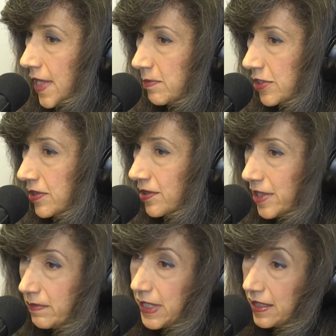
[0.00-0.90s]
Yeah,
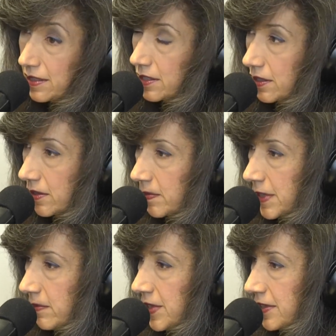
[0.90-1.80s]
absolutely. Because, I've been
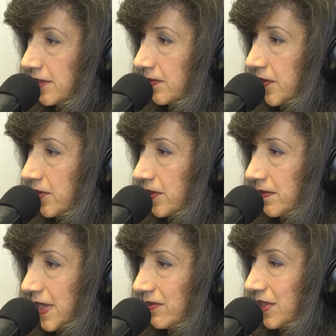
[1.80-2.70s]
in business for
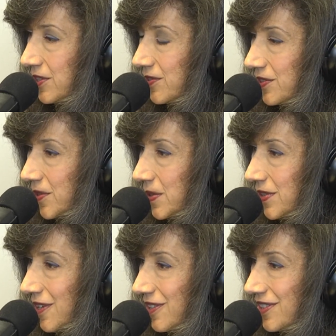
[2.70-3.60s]
35 years, so it's
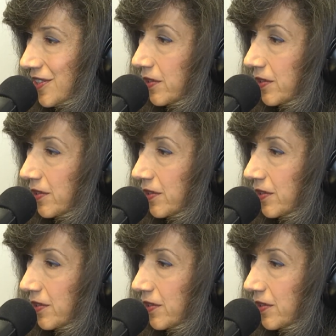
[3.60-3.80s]
hard.